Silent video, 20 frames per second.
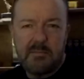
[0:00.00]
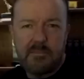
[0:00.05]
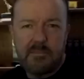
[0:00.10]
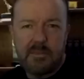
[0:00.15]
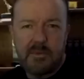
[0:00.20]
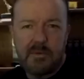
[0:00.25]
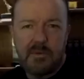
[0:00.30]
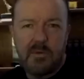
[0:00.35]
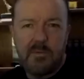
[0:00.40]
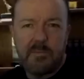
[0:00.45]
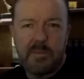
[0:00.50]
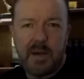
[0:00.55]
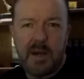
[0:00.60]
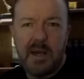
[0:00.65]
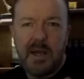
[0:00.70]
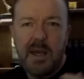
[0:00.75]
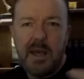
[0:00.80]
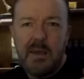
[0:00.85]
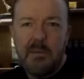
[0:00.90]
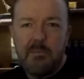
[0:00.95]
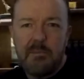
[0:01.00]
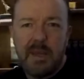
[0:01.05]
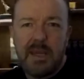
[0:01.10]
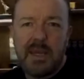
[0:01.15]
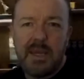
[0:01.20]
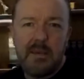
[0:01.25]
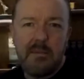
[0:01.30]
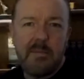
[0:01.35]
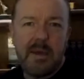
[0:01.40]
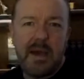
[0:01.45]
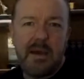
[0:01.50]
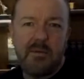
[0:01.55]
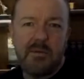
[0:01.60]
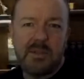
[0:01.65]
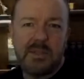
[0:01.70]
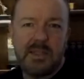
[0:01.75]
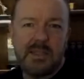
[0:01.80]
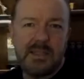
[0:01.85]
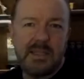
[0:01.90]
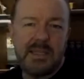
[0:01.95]
plural. But Mickey
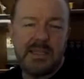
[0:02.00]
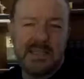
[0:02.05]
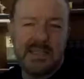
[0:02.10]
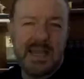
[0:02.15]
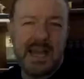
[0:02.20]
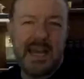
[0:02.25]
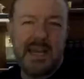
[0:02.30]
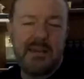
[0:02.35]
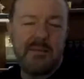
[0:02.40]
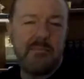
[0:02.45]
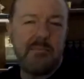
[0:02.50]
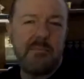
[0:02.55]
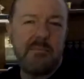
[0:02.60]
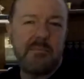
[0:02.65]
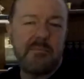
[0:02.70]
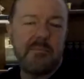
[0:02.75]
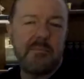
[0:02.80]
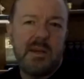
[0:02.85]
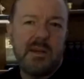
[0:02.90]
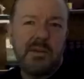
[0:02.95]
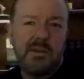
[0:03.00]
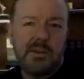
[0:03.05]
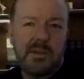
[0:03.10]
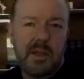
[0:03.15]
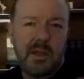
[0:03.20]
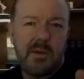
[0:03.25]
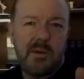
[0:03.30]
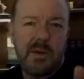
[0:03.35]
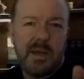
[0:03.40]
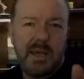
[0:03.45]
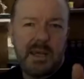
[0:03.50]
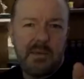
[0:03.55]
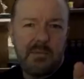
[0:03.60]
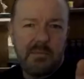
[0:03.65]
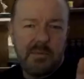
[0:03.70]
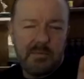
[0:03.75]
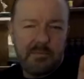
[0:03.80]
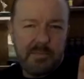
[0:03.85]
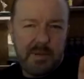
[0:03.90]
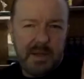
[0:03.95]
Mouse is his name. So it
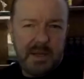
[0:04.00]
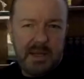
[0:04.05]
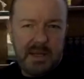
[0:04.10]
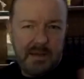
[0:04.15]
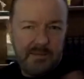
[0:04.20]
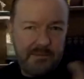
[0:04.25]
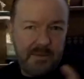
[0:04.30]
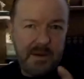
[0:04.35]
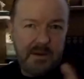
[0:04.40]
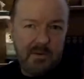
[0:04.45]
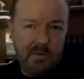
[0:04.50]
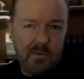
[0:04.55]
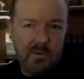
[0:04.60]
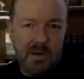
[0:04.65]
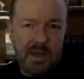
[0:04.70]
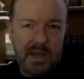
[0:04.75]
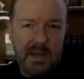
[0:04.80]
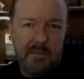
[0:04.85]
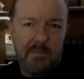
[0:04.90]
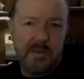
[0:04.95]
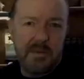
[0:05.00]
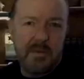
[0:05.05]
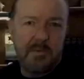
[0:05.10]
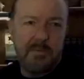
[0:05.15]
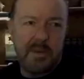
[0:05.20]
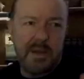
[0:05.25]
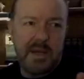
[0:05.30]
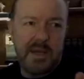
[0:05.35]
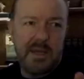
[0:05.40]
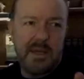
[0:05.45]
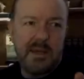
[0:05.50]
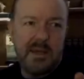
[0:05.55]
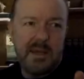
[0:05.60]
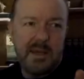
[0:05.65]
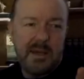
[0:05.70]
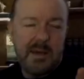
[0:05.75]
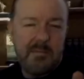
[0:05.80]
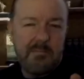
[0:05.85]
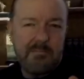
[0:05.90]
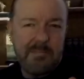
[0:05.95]
would be, if they're all him, it would be
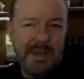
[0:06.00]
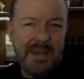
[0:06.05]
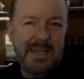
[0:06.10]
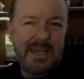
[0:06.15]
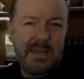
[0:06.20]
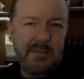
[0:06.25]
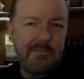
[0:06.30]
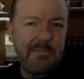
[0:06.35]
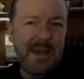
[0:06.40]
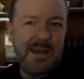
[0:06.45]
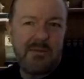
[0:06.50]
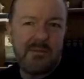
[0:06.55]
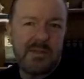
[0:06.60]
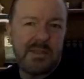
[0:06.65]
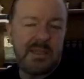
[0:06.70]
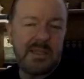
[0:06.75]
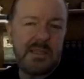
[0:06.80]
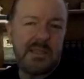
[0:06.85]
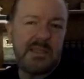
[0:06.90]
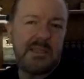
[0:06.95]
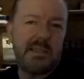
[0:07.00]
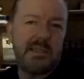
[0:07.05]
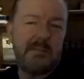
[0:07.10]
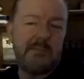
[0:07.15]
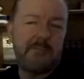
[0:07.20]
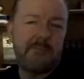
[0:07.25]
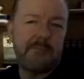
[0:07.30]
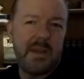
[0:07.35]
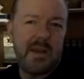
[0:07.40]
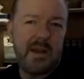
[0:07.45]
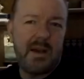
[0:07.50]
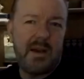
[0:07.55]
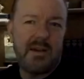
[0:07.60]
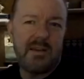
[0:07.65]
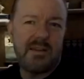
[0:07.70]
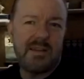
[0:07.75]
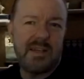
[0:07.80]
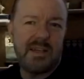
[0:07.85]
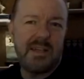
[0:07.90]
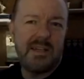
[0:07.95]
Mickey Mouses, I
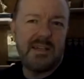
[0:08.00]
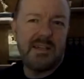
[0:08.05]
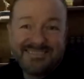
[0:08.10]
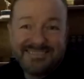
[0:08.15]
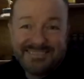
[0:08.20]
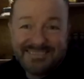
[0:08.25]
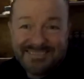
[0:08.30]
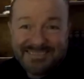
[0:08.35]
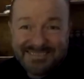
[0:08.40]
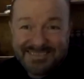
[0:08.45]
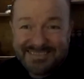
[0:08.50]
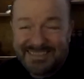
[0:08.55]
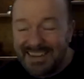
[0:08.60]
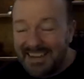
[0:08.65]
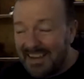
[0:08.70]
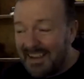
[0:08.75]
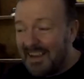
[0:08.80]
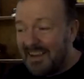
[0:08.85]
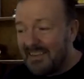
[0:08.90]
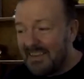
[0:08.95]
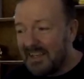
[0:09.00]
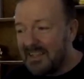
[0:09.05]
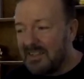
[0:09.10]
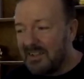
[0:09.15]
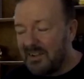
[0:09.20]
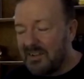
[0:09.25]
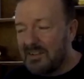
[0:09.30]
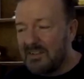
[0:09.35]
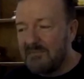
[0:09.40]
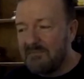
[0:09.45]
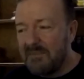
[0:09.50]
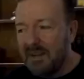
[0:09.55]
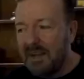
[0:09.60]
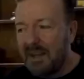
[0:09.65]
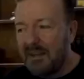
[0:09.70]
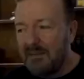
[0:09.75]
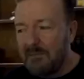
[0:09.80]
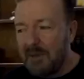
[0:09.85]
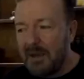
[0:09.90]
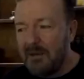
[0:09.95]
think. There's lots of
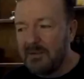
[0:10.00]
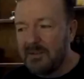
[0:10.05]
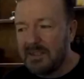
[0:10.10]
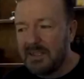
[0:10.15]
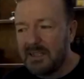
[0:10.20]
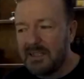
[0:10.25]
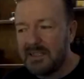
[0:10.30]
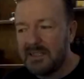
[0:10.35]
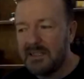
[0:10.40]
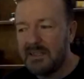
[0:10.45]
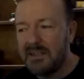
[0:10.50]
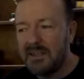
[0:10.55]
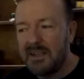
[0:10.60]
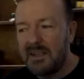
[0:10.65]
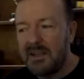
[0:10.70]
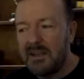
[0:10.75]
Mickey Mouses.